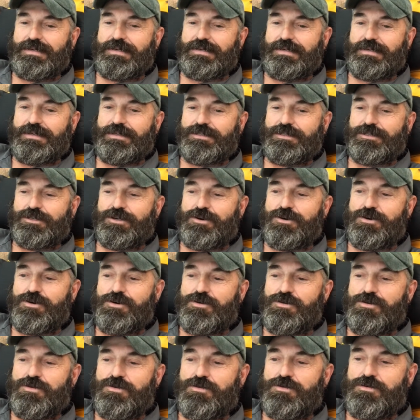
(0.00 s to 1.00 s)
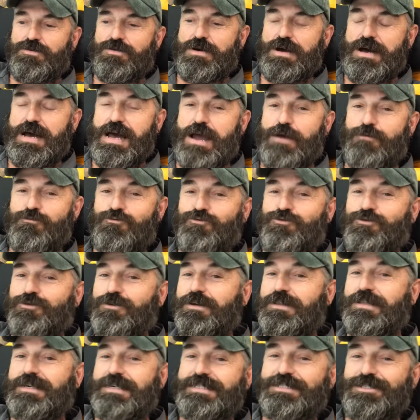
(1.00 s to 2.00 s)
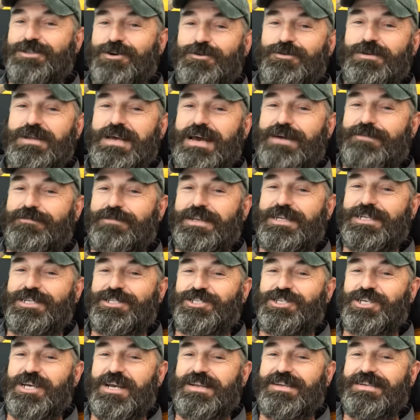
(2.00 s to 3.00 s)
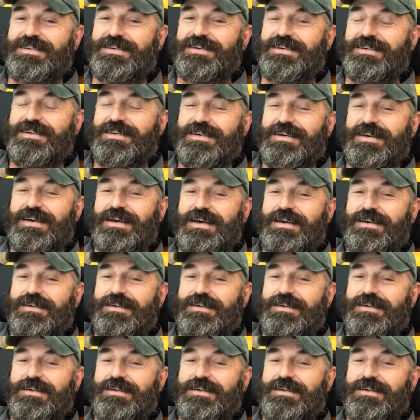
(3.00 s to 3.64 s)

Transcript: so I really don't have an agenda.